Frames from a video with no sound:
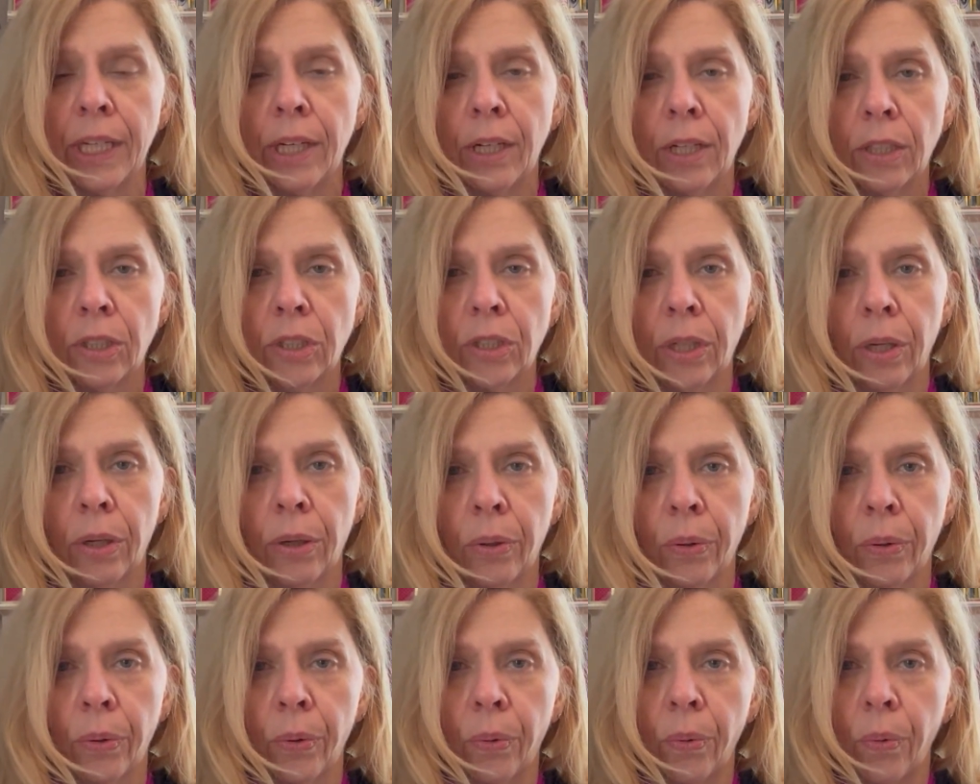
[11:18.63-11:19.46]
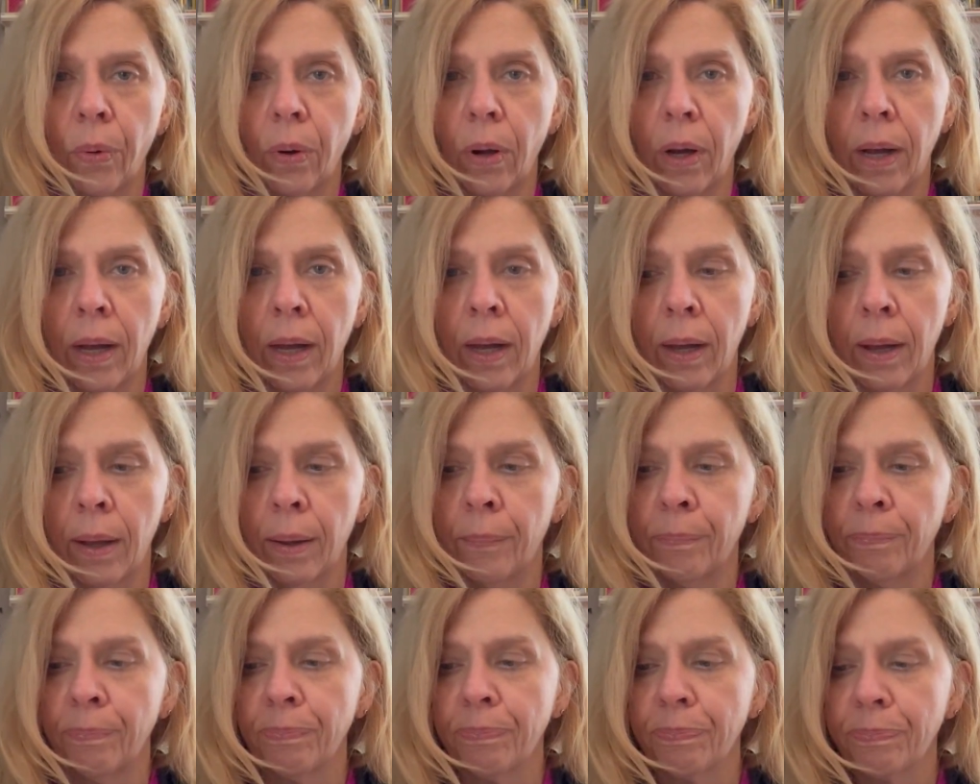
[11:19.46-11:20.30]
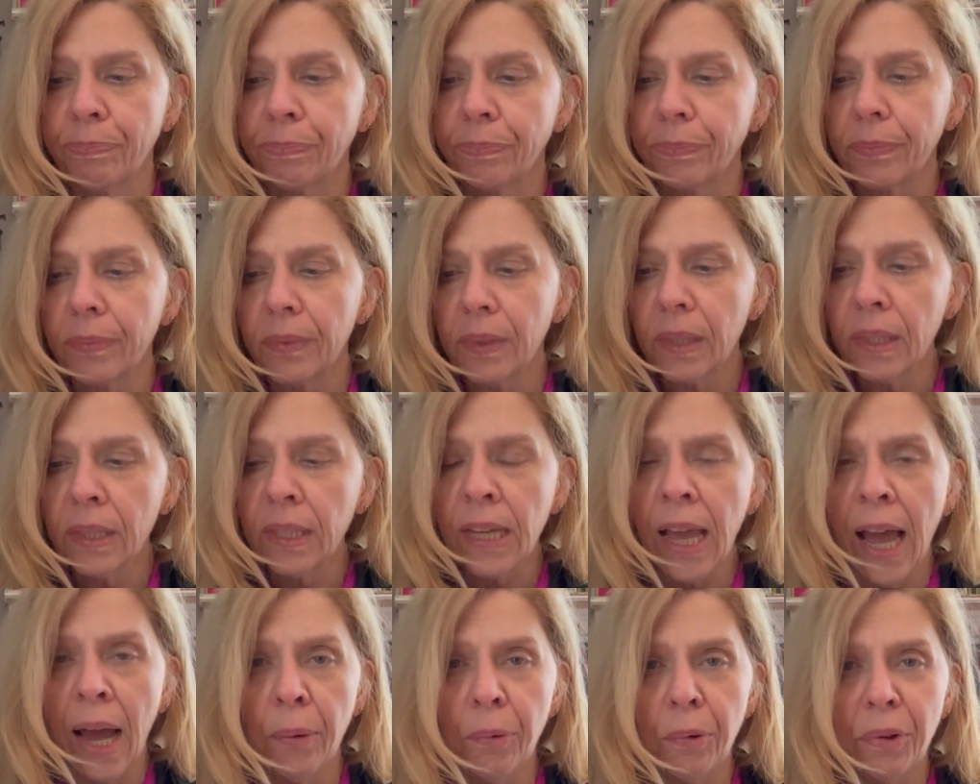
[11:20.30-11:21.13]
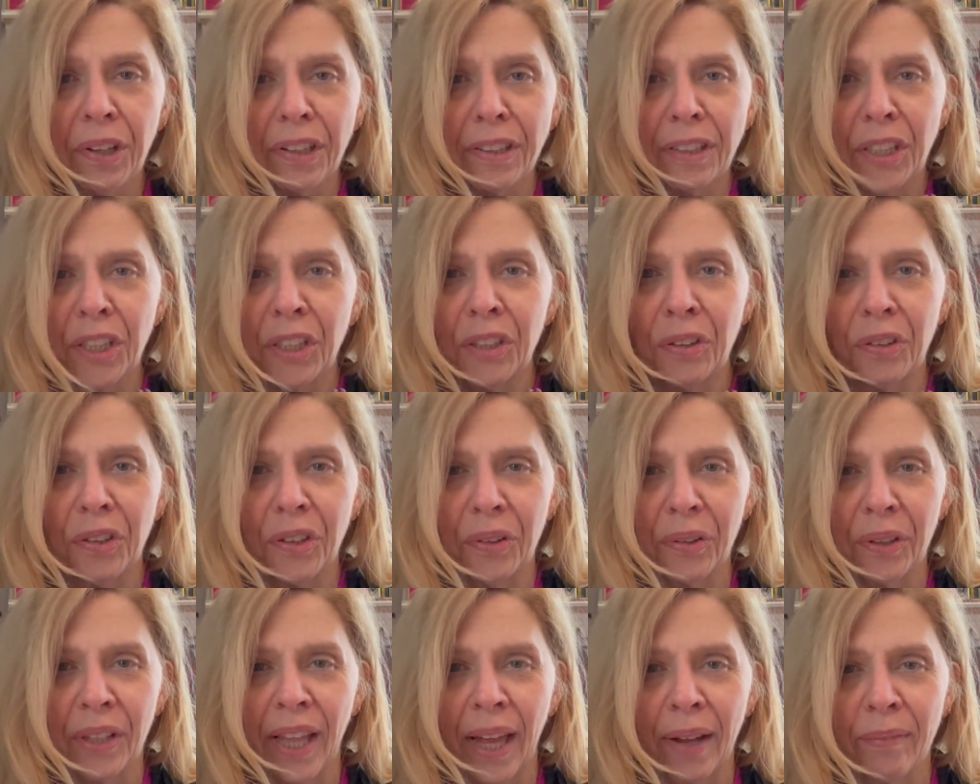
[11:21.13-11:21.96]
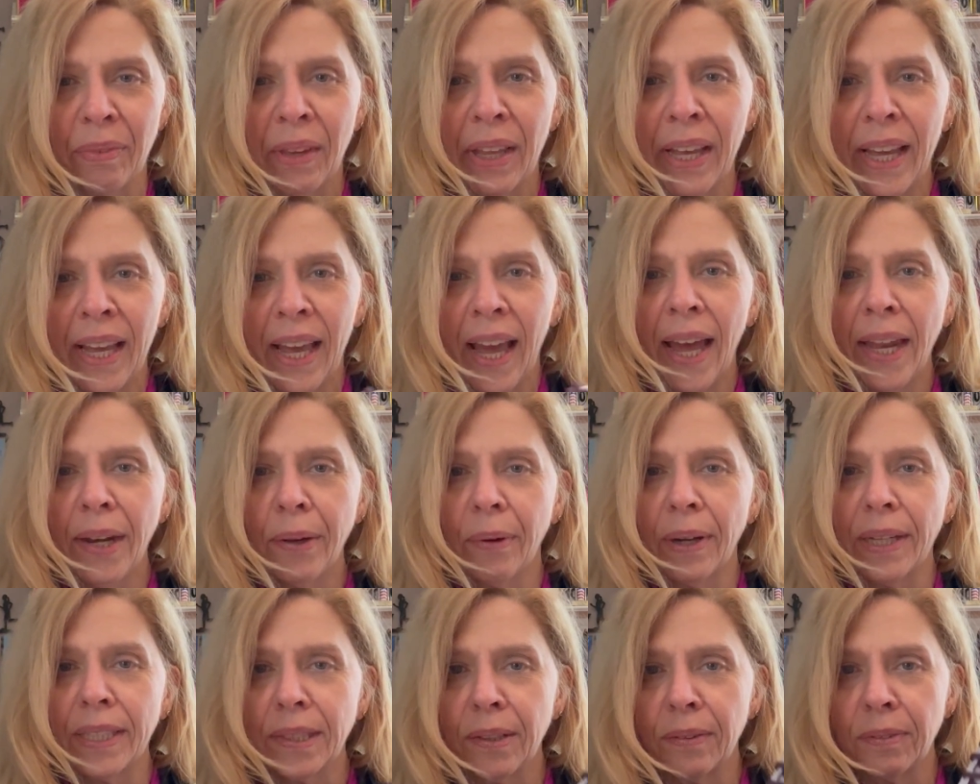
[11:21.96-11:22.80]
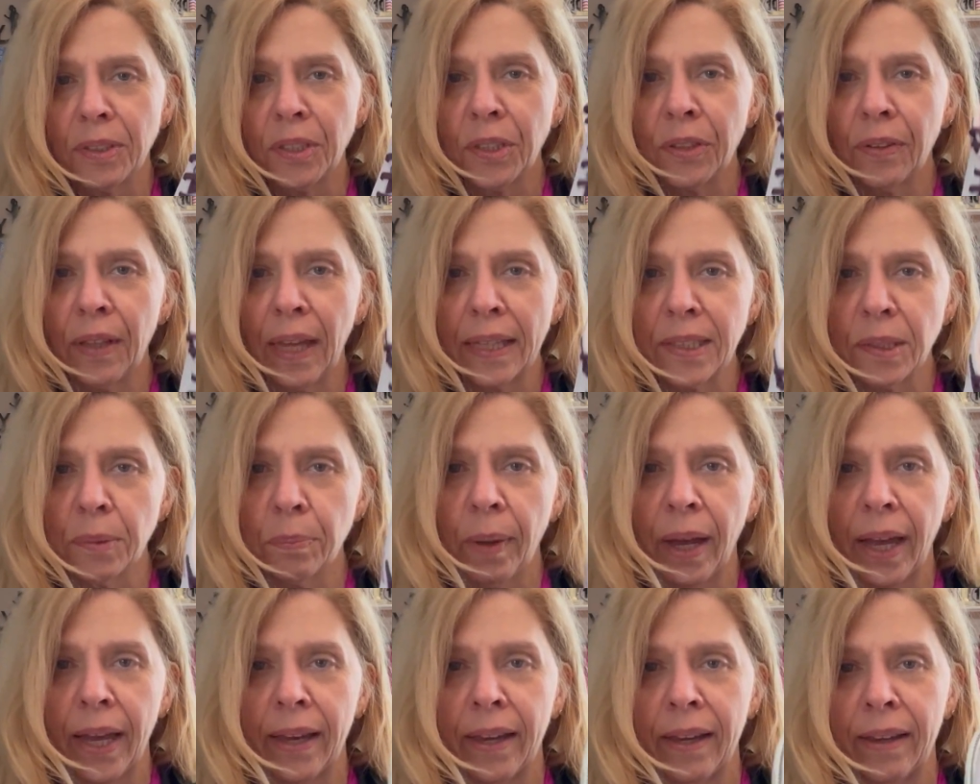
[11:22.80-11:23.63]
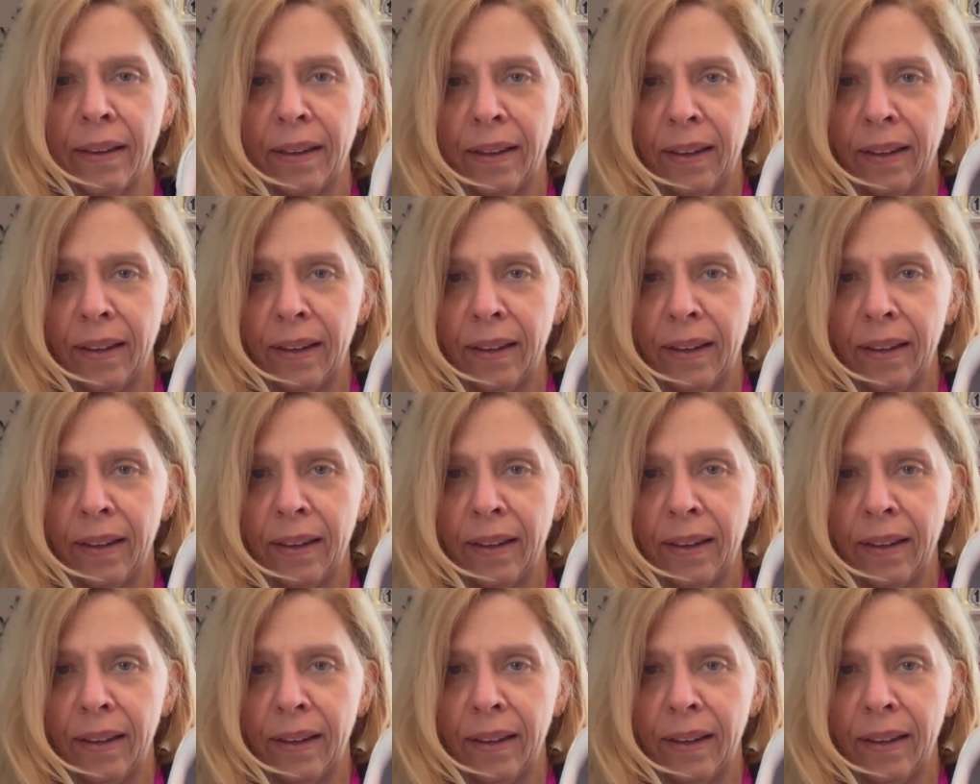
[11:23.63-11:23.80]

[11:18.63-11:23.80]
So I will continue doing that. Anyways, so that's my